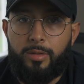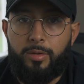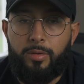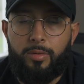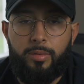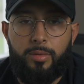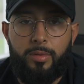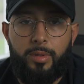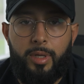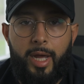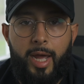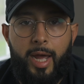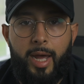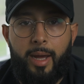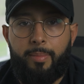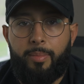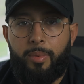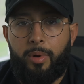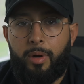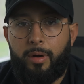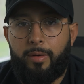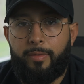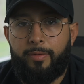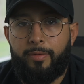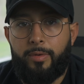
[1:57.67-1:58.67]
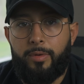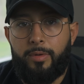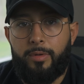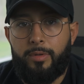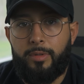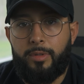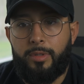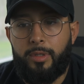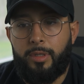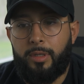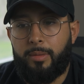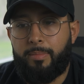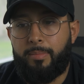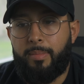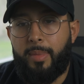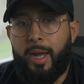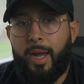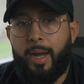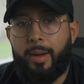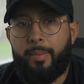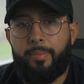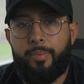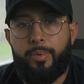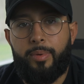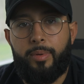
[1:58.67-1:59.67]
So the app offers a
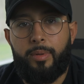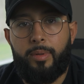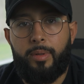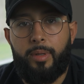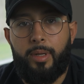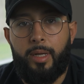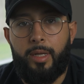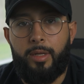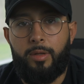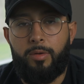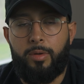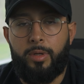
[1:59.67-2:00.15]
map and